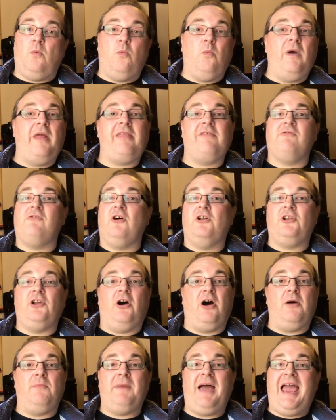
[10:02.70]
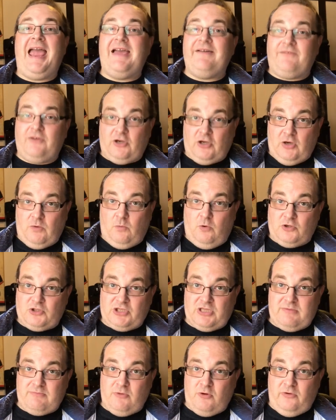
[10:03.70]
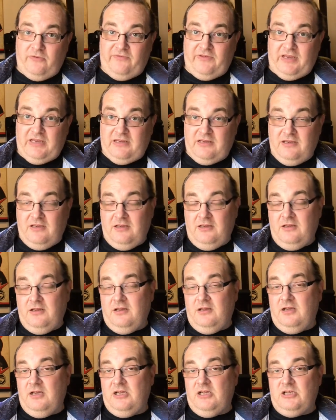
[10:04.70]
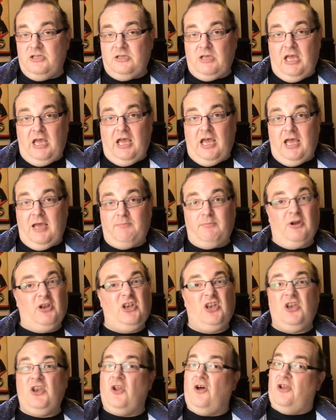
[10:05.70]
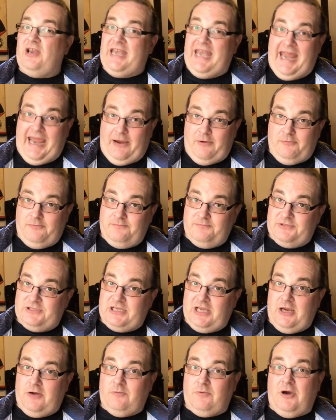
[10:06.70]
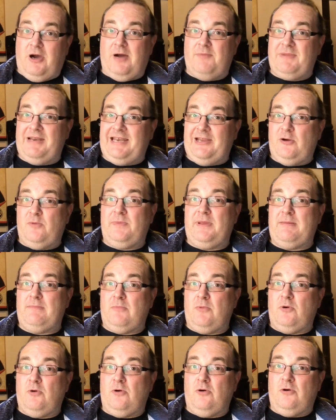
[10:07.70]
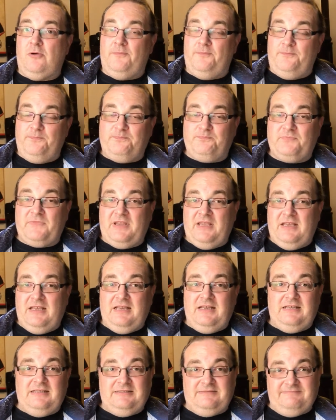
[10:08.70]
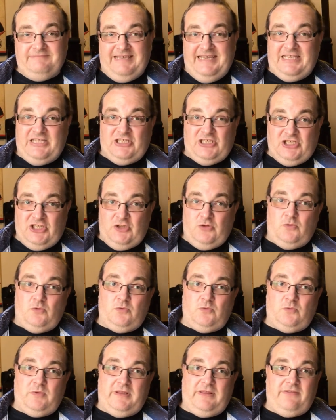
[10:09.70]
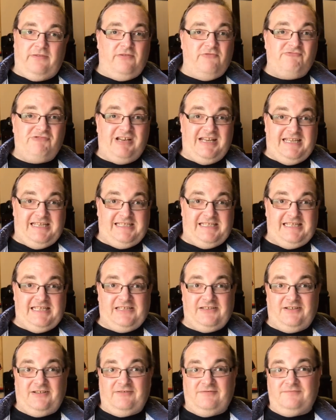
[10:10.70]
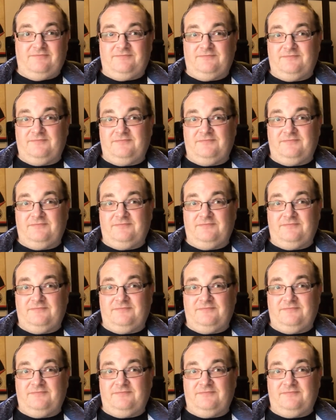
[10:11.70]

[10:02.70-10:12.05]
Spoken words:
whether or not I'm ever going to watch the movie, but not now. So I'm a little bit more in tune with the releases, and